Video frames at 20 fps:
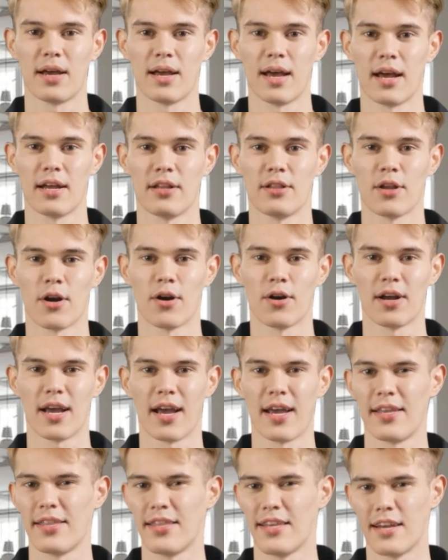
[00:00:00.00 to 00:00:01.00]
and
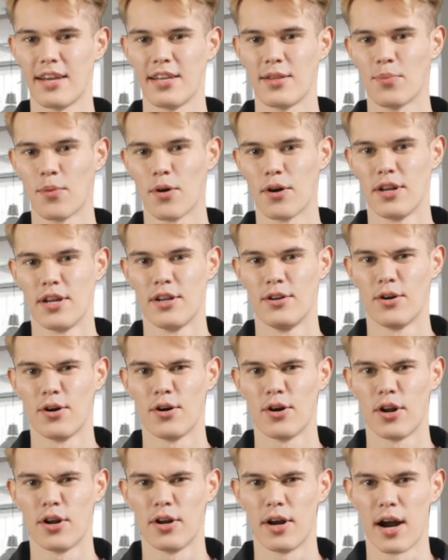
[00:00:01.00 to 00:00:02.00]
locate the exported
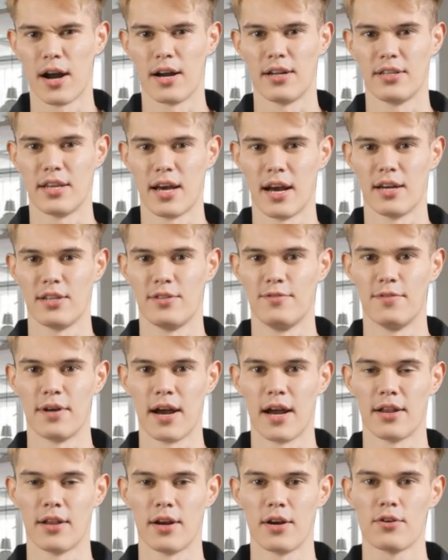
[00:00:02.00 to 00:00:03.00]
Google Contacts
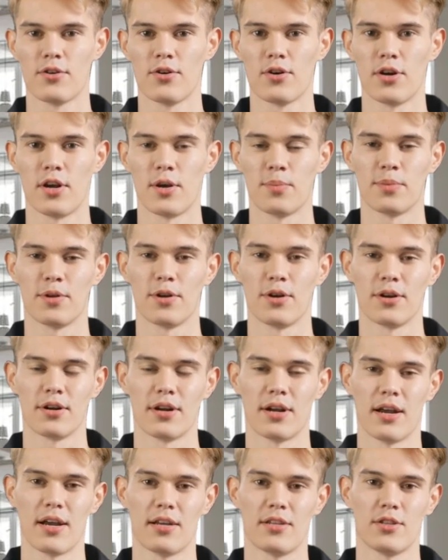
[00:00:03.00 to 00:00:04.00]
file on your
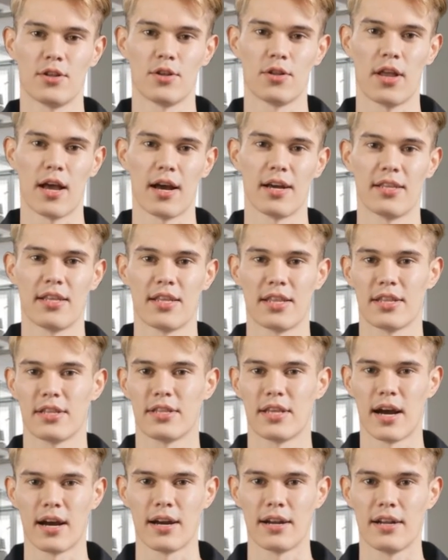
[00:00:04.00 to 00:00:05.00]
computer. Select the
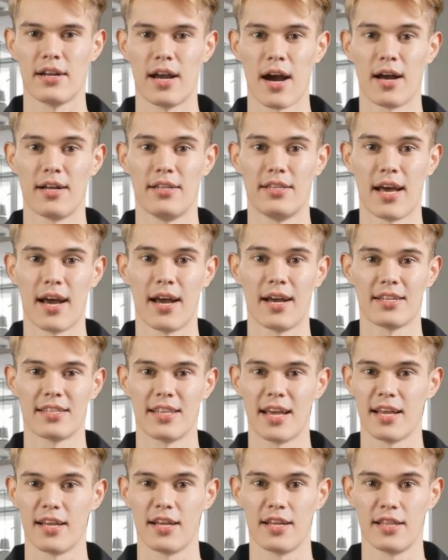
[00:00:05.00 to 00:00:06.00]
desired contacts
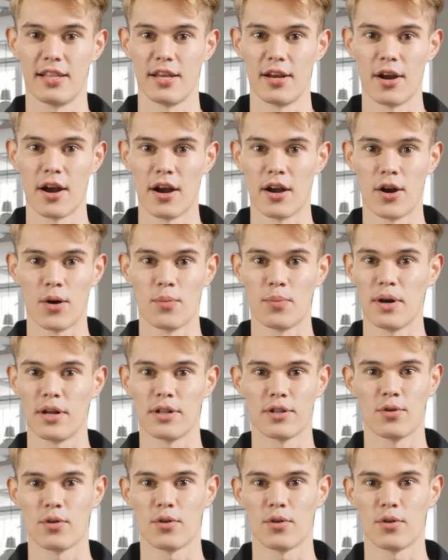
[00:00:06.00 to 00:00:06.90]
and click on Open to